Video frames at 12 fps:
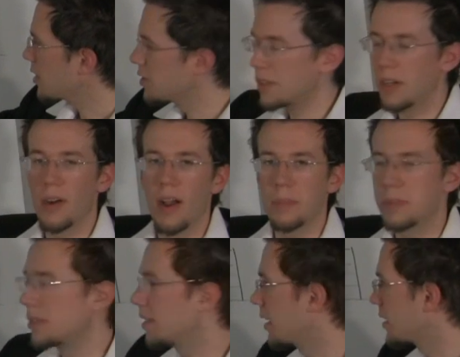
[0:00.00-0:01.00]
So you go up
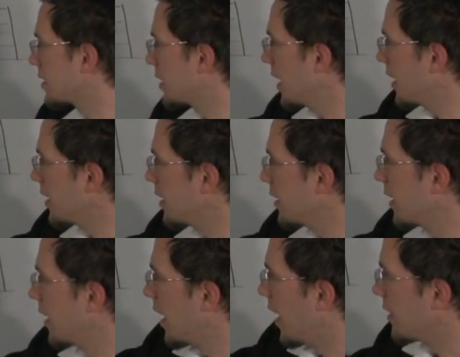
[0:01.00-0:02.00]
to your next
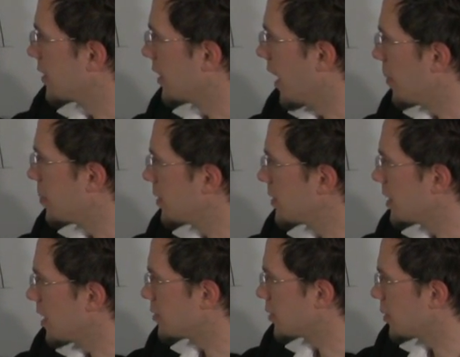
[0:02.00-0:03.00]
scale, and the upper
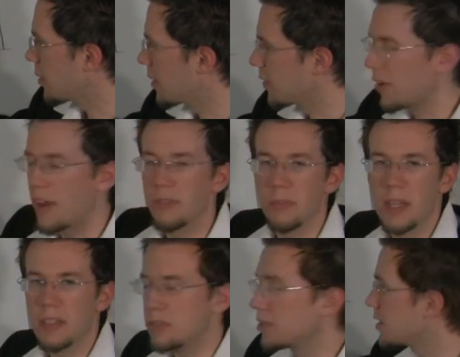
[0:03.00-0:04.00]
tetrachord of F
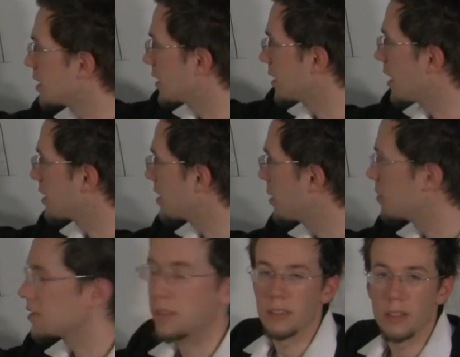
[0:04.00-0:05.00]
major is the exact same
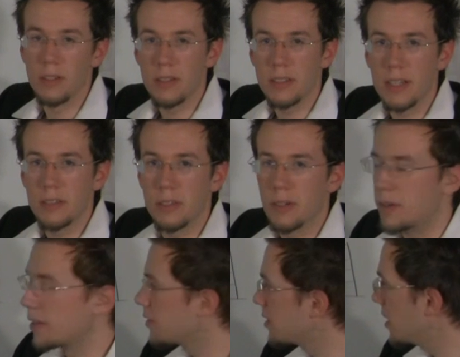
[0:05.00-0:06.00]
lower
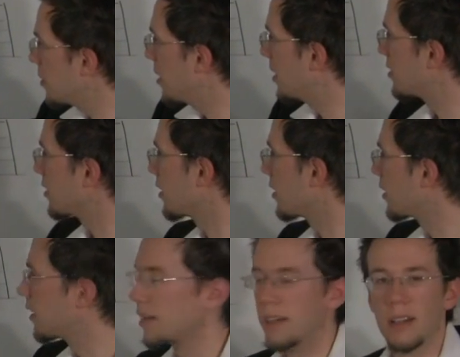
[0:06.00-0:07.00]
tetrachord of C major.
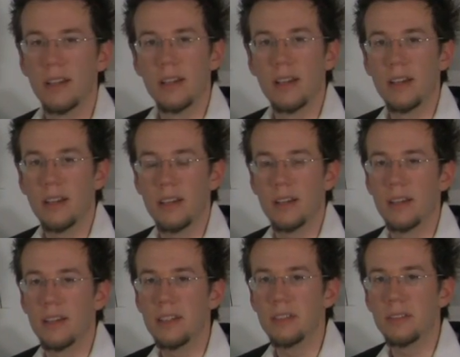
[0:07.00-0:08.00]
Huh,
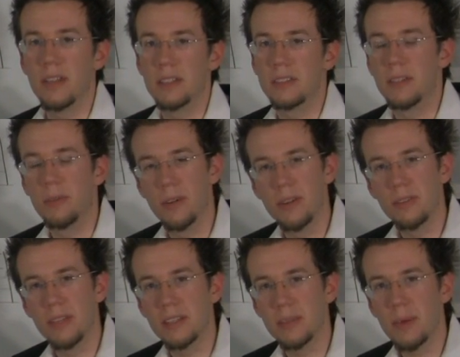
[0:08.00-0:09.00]
interesting. I wonder
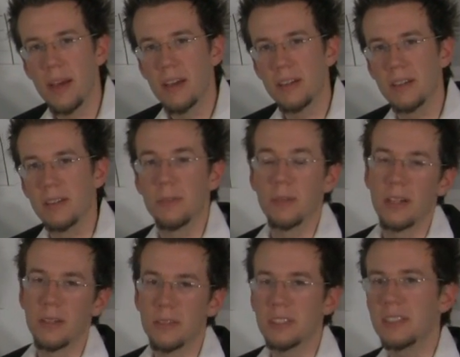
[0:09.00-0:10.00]
if that's a pattern.
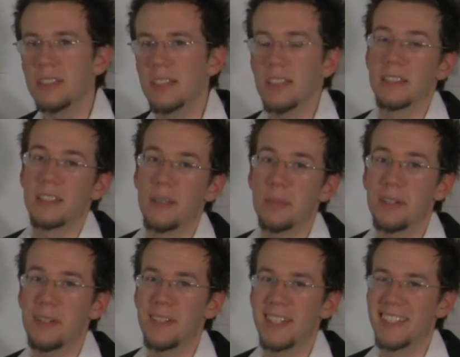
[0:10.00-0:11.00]
Well, we'll see. Let's keep
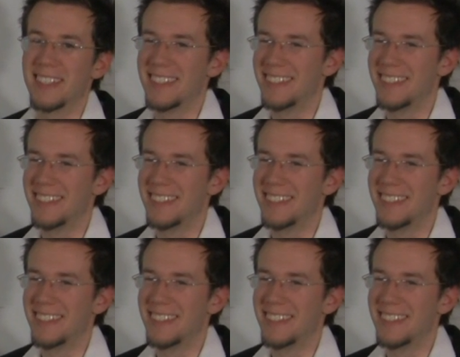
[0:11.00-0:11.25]
going.